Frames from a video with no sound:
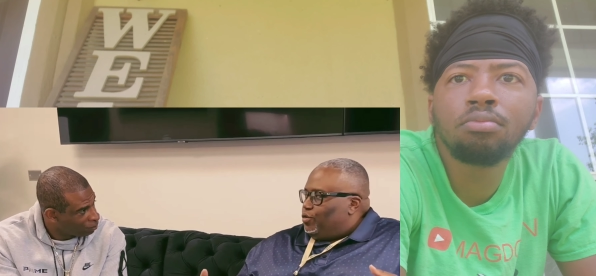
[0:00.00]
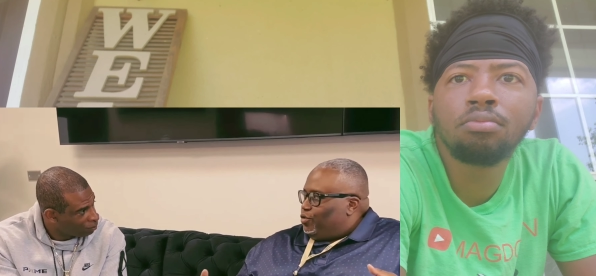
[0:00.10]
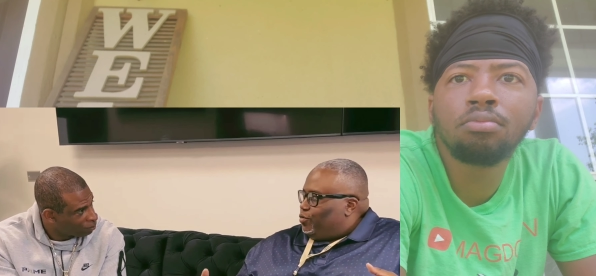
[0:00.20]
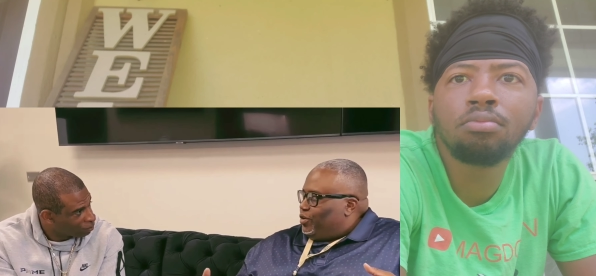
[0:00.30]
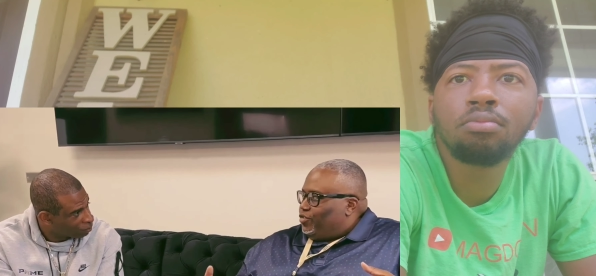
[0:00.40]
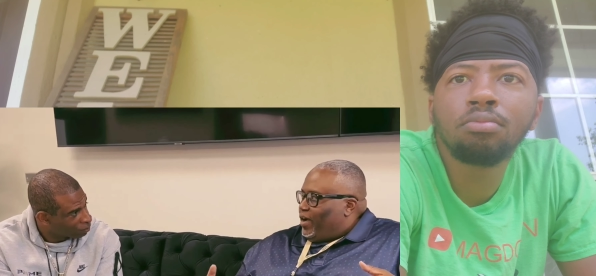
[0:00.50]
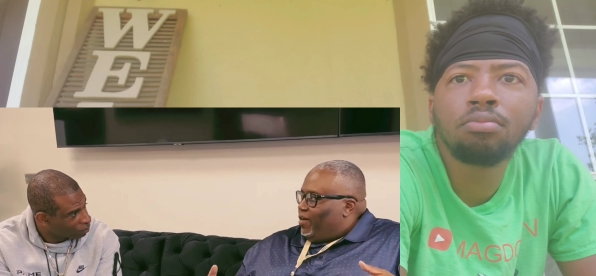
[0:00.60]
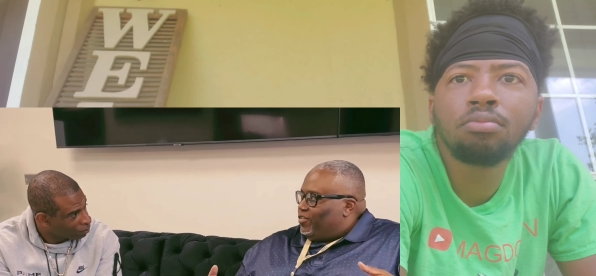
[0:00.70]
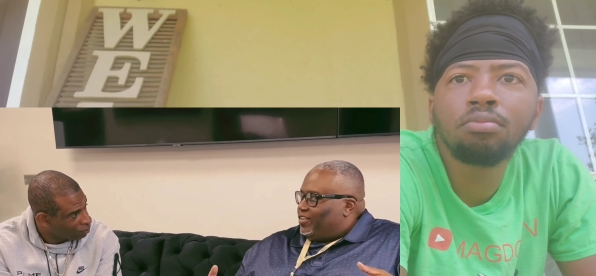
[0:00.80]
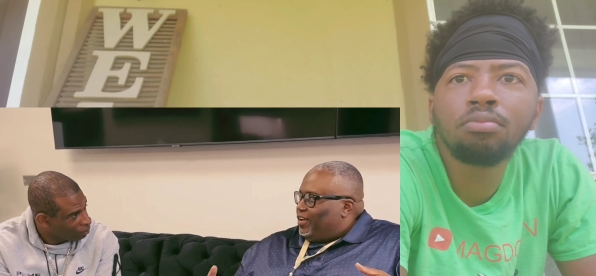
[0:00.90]
Speaker 1: news with
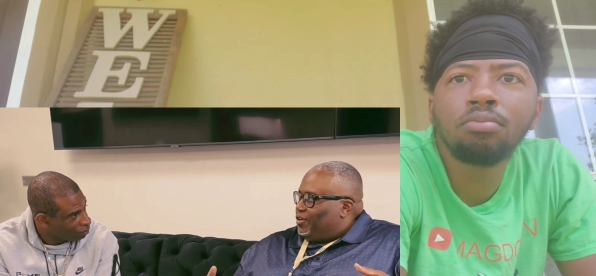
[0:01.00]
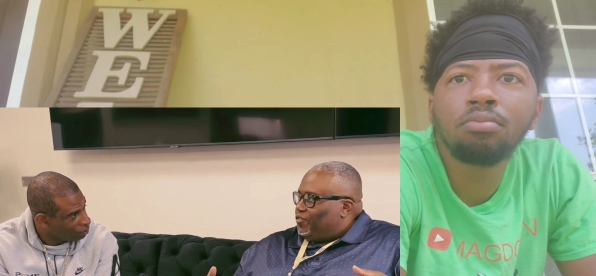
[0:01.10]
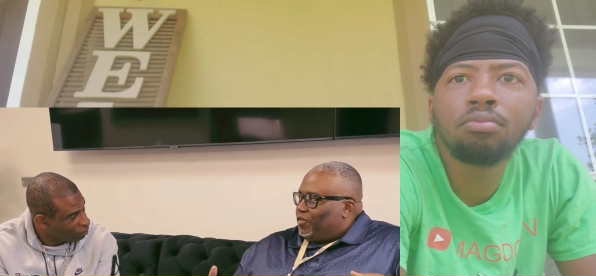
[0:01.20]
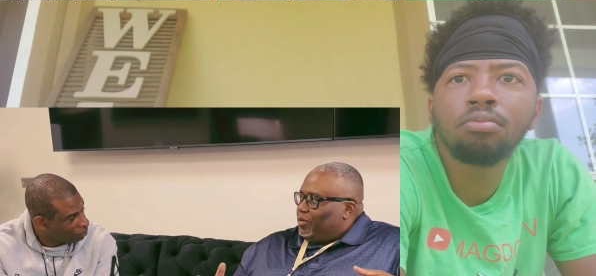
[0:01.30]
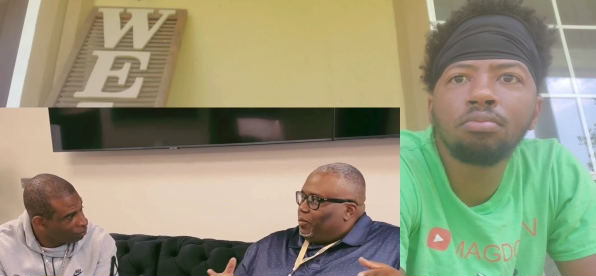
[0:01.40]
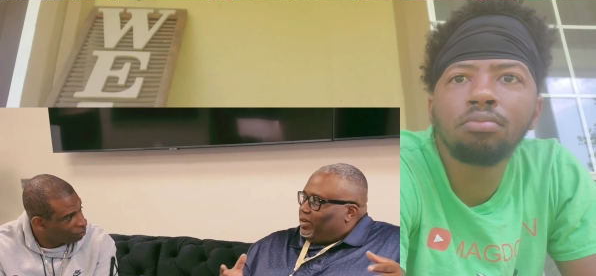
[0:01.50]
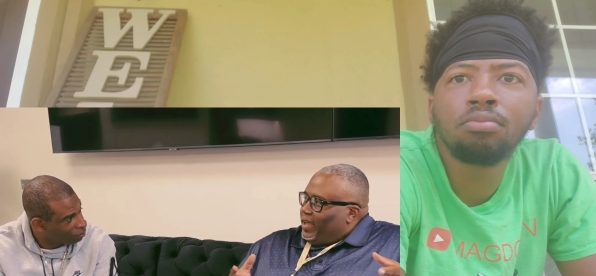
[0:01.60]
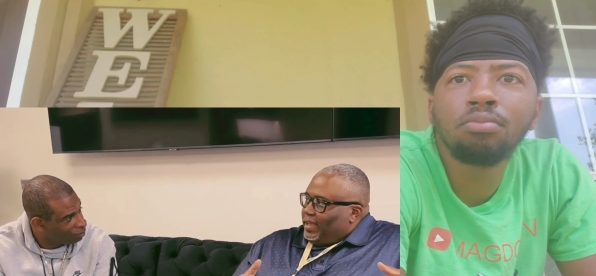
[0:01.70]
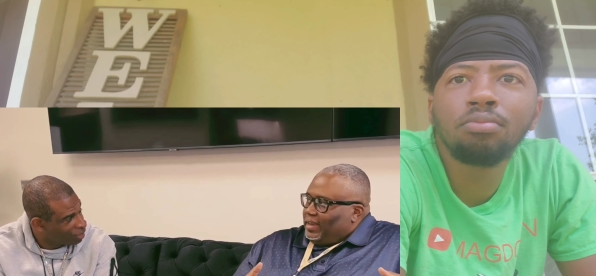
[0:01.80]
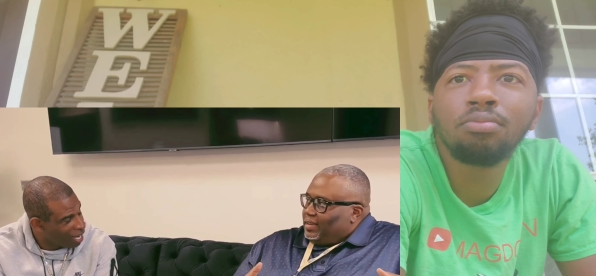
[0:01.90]
Travis Hunter from the
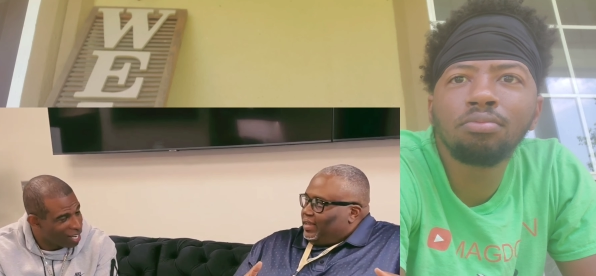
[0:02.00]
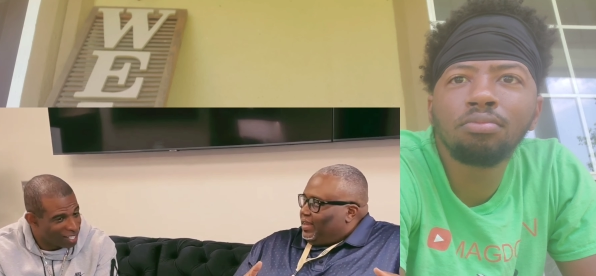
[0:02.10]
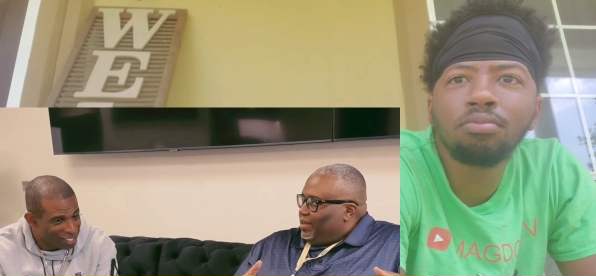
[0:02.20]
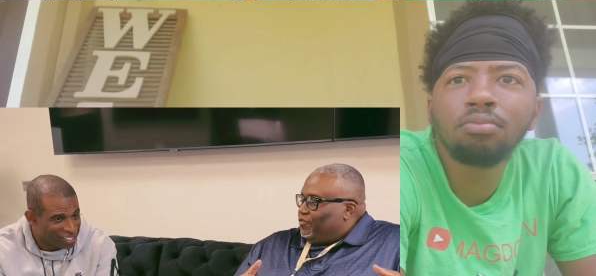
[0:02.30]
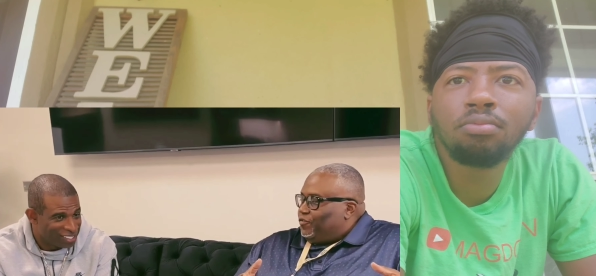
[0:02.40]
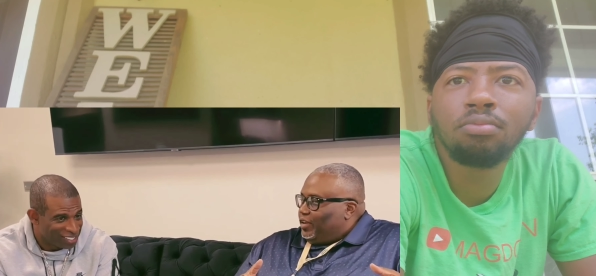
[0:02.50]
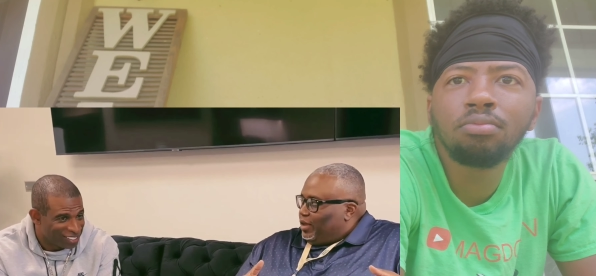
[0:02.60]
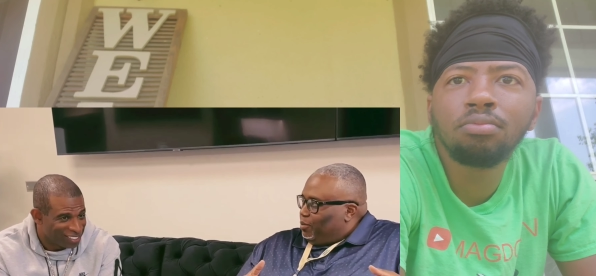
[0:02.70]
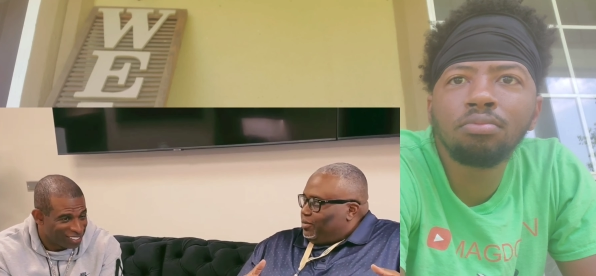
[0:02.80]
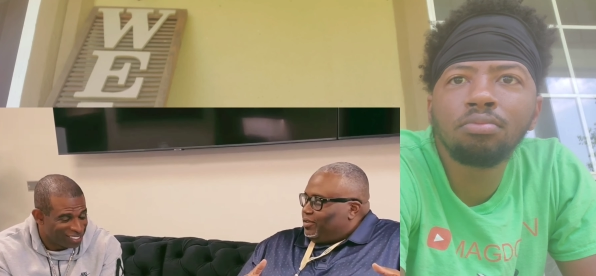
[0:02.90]
day that he
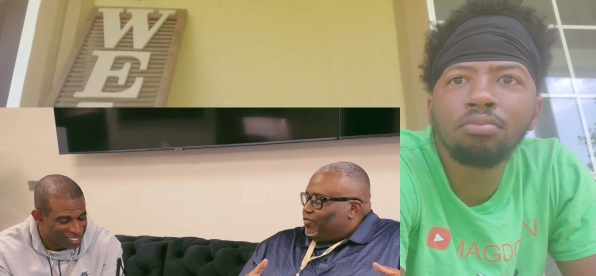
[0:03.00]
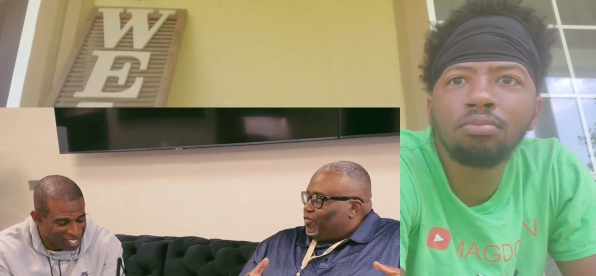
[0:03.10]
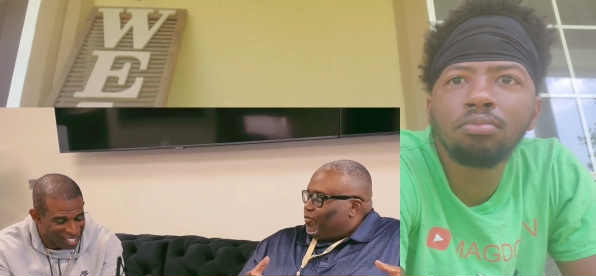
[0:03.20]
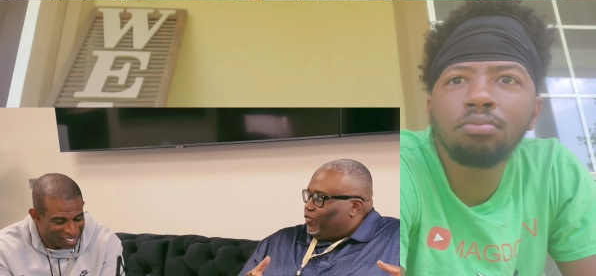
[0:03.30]
flipped yeah.